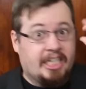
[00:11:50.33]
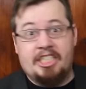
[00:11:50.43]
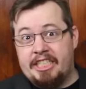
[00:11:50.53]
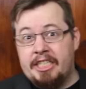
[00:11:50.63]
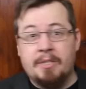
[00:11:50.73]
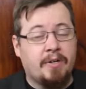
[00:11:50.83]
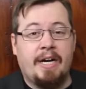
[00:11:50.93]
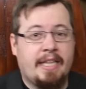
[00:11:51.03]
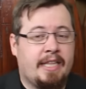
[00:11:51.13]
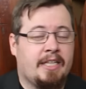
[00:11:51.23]
shield or
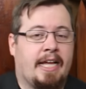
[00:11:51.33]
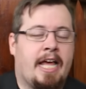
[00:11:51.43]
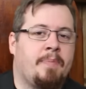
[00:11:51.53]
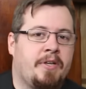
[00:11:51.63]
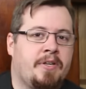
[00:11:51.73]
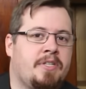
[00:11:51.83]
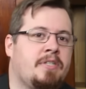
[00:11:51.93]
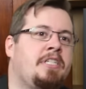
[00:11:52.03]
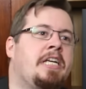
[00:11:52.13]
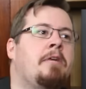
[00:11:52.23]
anything like that,
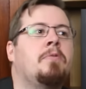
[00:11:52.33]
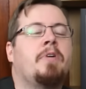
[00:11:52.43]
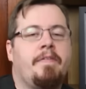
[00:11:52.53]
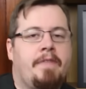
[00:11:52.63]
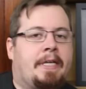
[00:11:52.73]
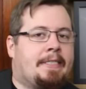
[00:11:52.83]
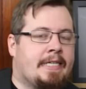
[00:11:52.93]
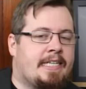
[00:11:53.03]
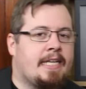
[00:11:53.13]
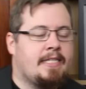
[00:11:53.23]
because general
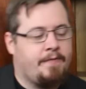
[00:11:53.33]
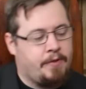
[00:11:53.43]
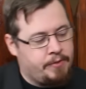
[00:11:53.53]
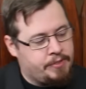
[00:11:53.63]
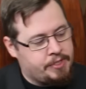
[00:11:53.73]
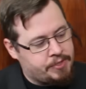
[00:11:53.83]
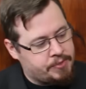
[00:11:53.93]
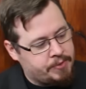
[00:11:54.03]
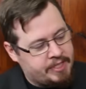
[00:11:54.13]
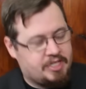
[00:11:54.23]
convention says if you're using a
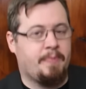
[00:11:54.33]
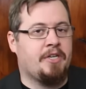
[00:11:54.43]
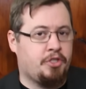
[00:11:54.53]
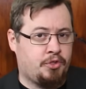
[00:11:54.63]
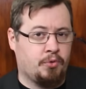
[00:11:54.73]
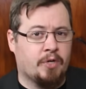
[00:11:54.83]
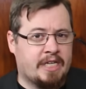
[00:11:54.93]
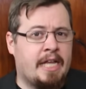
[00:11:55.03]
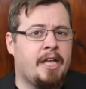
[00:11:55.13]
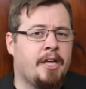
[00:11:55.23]
sword that's a bit
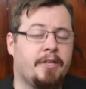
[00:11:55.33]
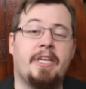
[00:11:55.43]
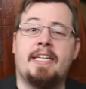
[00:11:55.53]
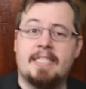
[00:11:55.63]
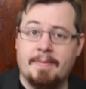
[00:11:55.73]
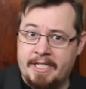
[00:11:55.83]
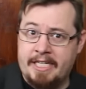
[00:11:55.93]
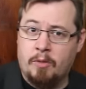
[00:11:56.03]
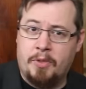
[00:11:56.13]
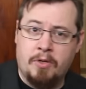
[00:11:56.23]
shorter, you need something
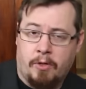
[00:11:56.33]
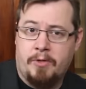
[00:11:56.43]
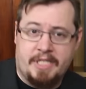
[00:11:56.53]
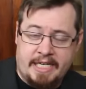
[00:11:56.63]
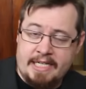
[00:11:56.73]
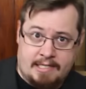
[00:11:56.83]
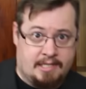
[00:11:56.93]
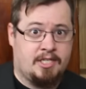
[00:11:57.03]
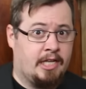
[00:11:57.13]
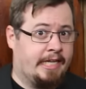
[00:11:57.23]
to help you close the
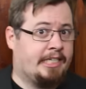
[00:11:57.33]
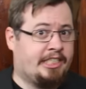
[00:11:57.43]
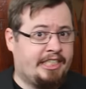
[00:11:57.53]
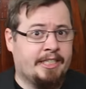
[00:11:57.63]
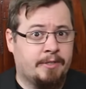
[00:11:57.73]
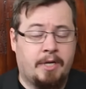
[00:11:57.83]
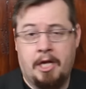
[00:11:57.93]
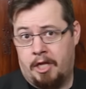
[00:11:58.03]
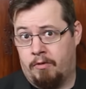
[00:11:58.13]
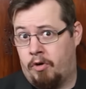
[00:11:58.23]
distance, like a shield.
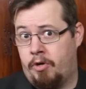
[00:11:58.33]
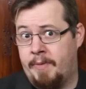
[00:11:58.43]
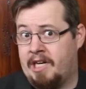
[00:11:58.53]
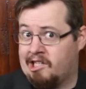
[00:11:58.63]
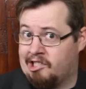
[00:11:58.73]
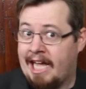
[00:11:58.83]
The Roman